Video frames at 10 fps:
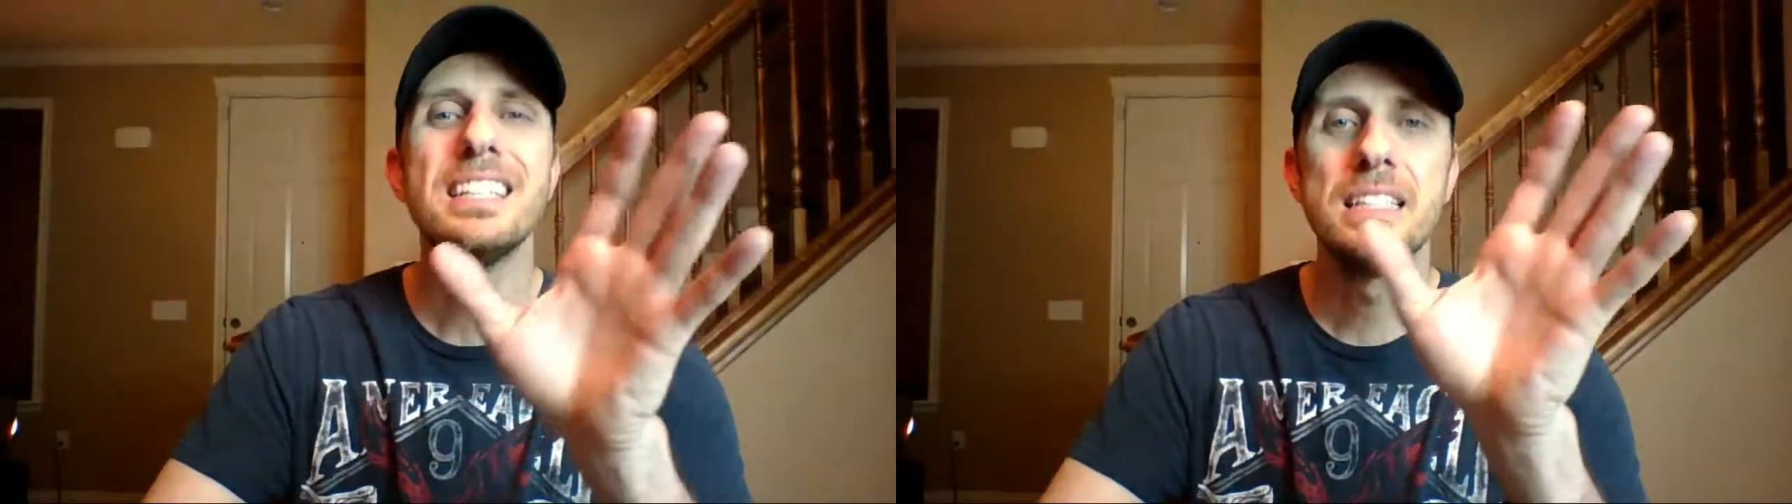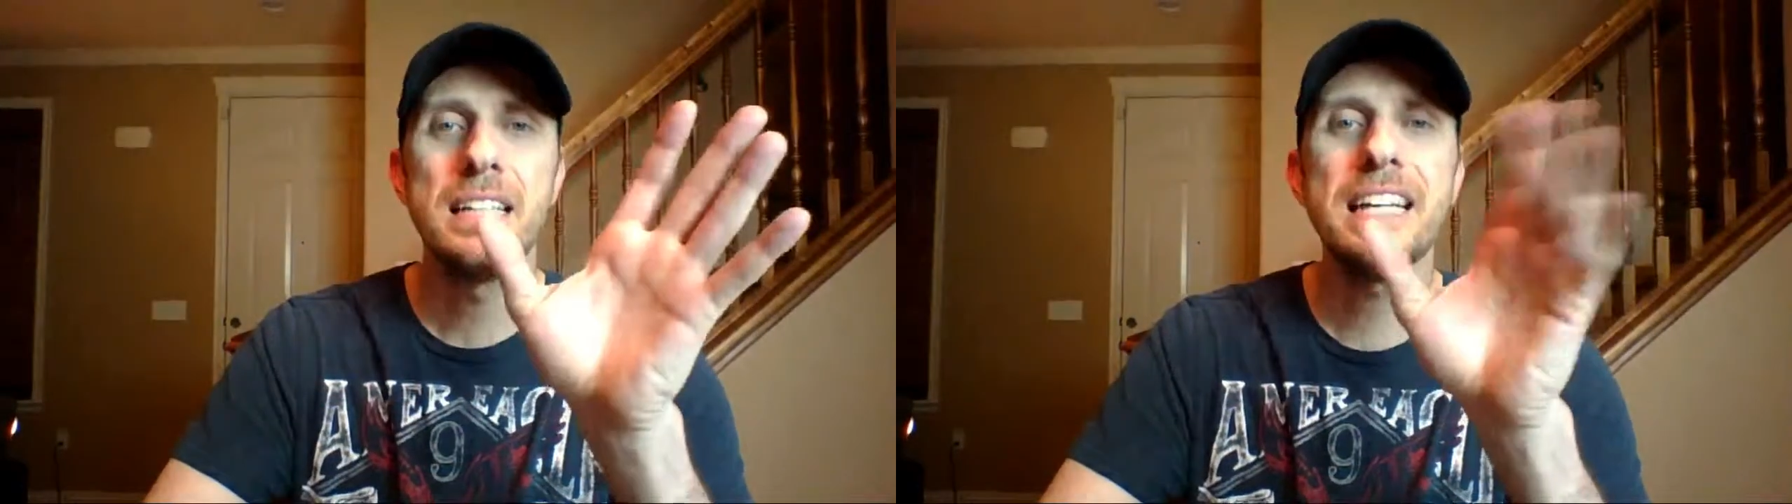
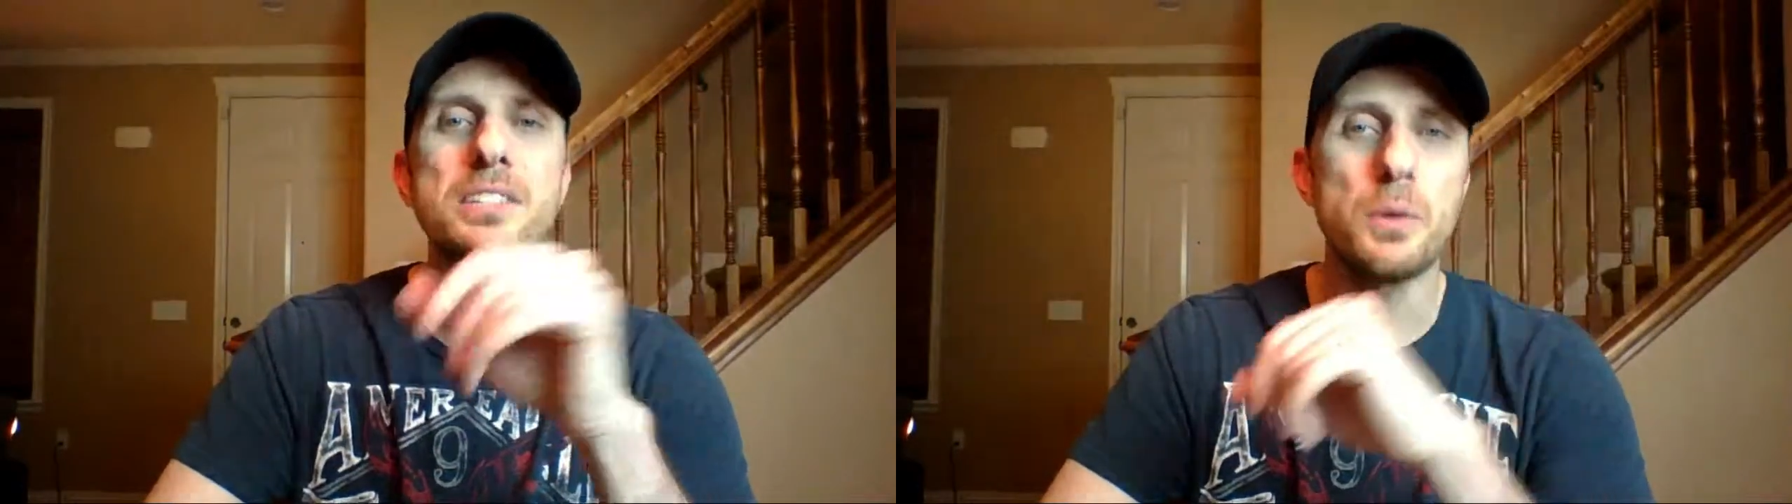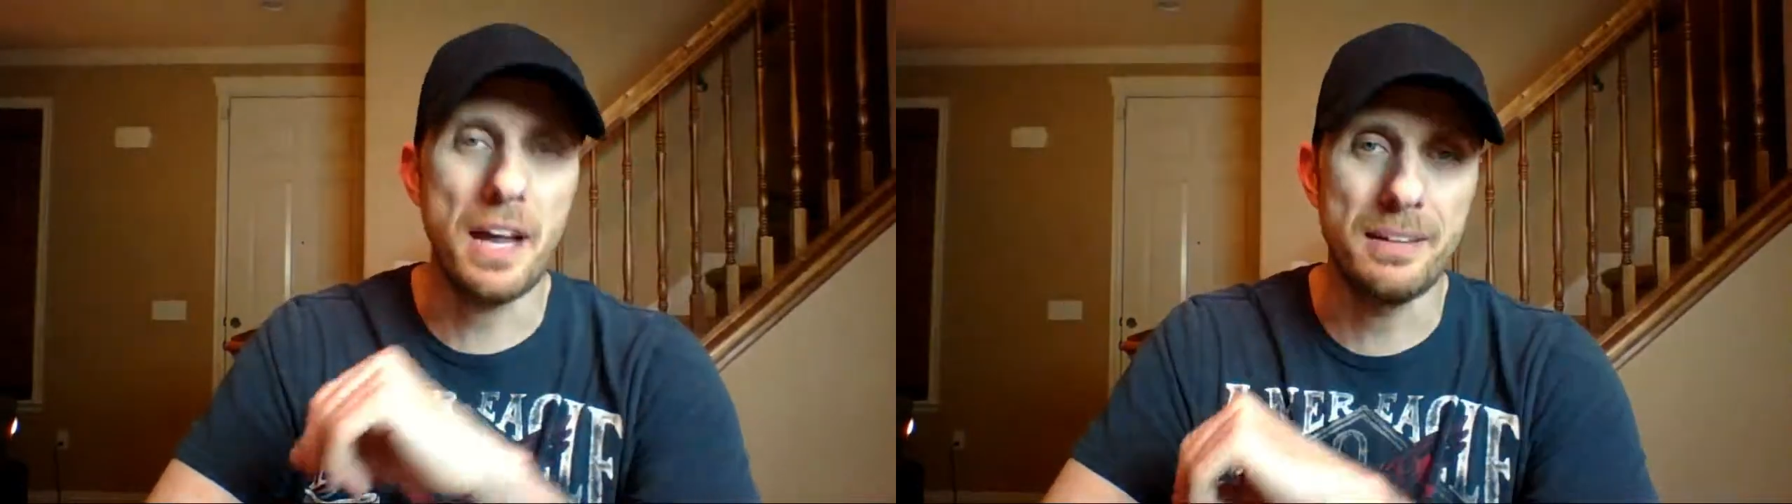It's
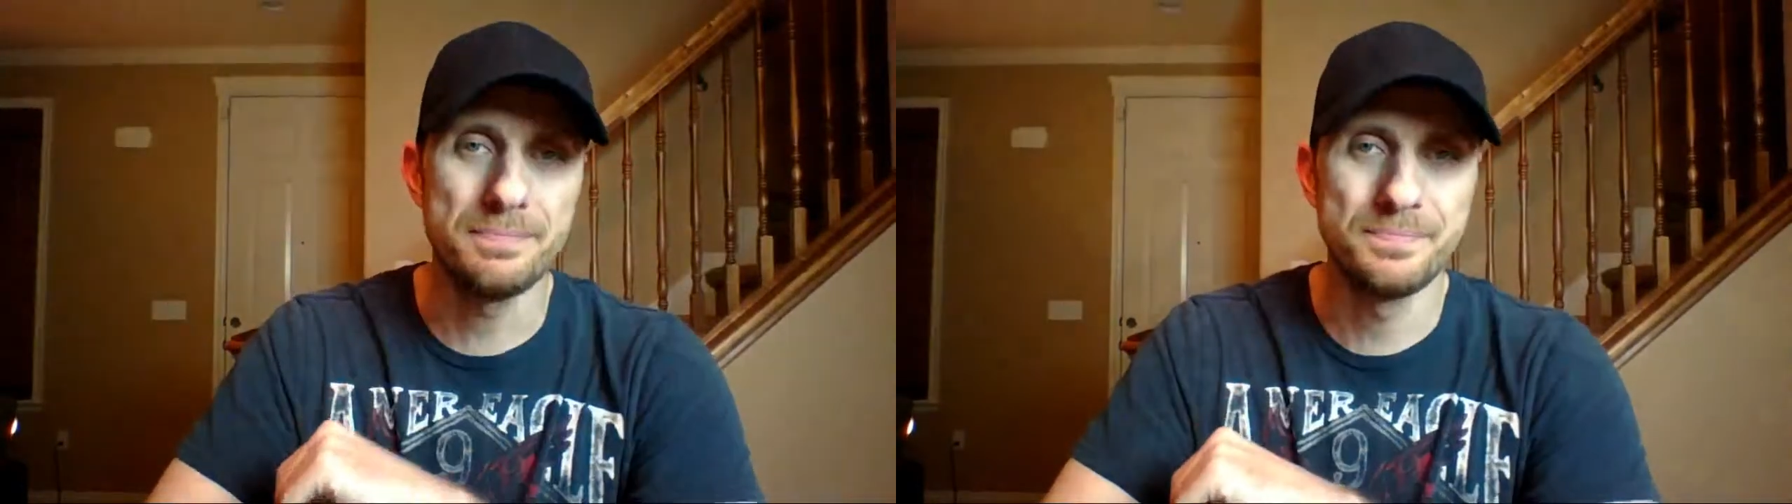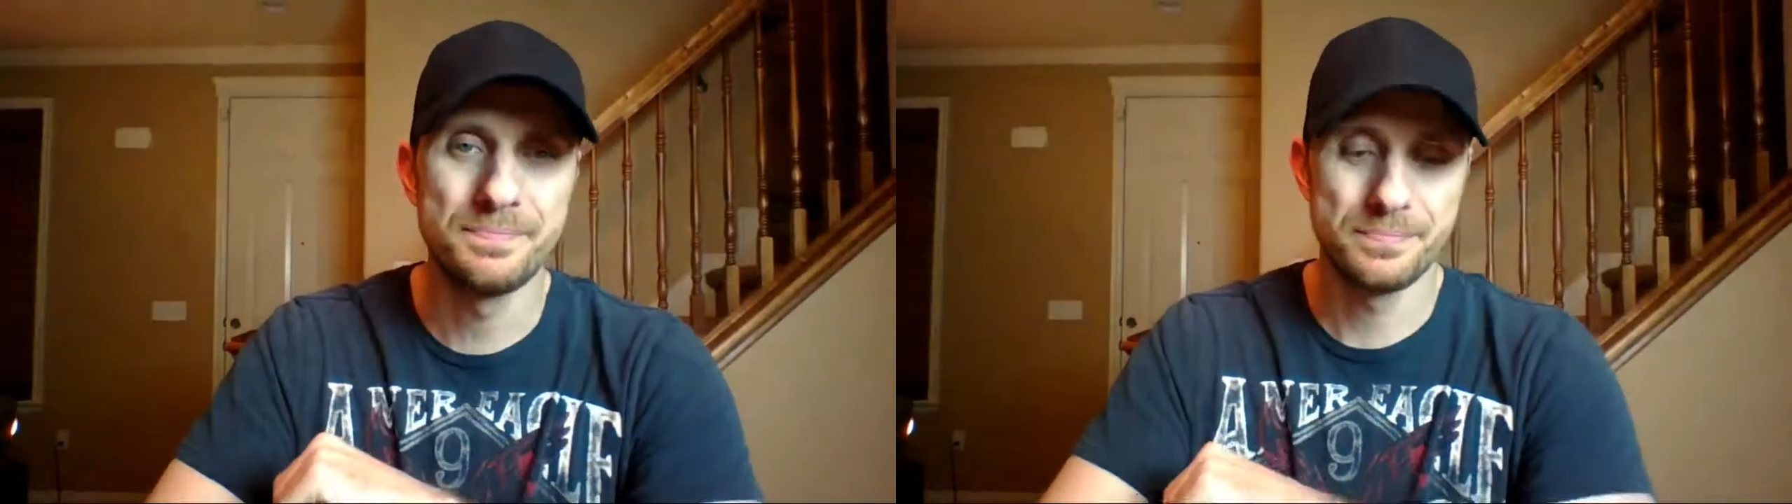okay.
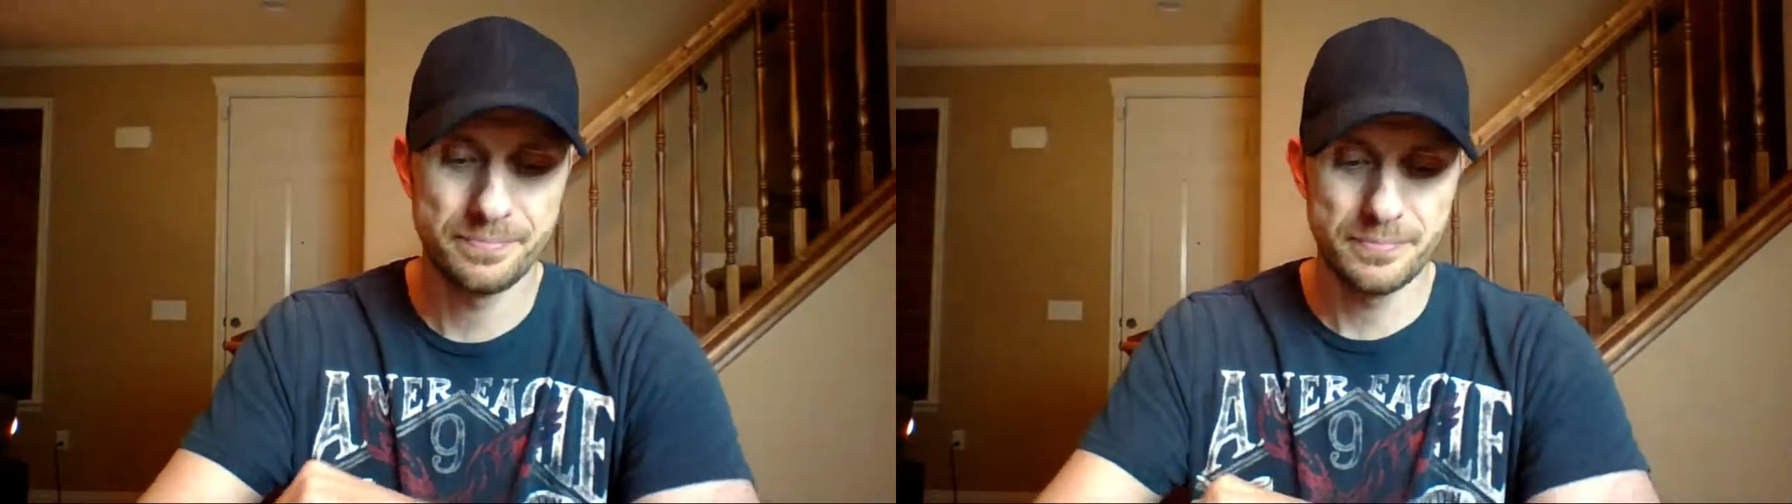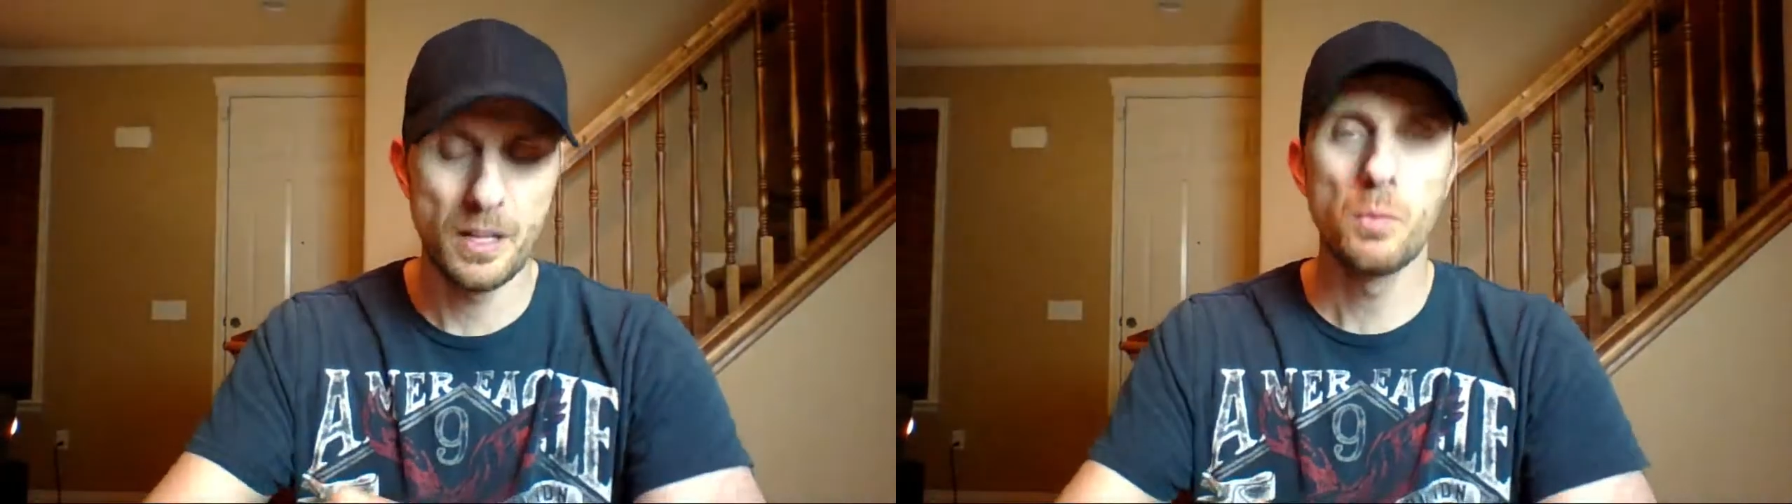
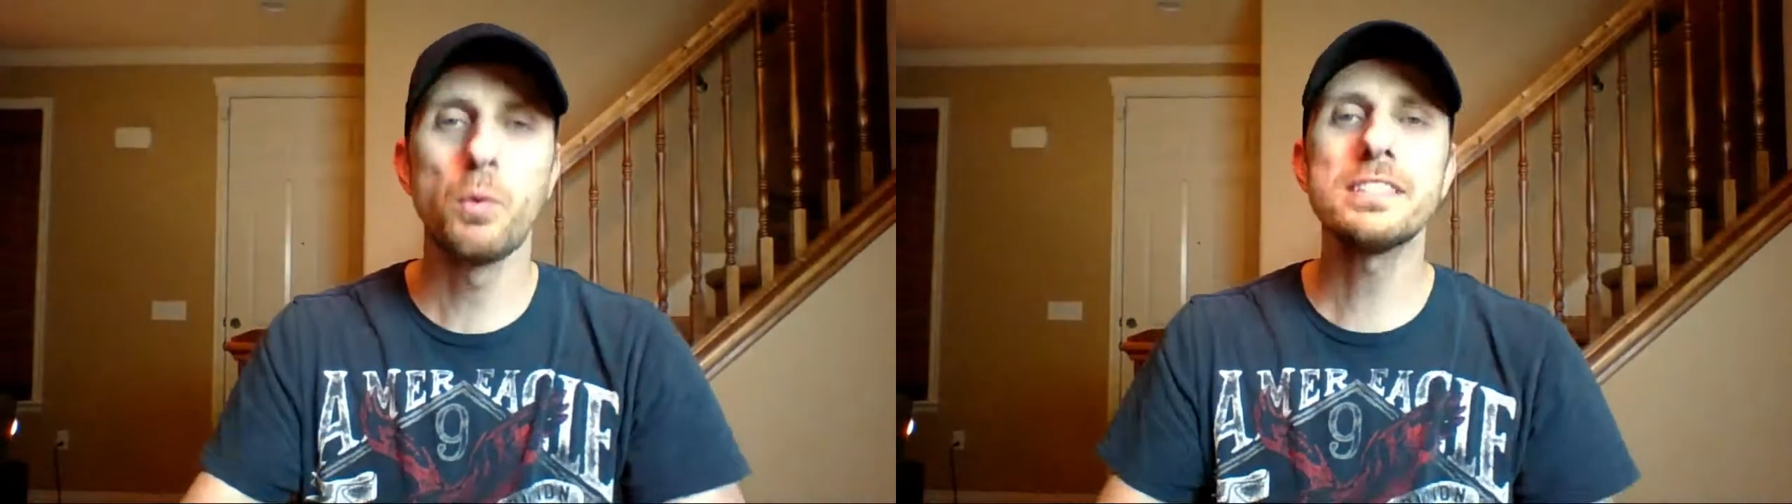We're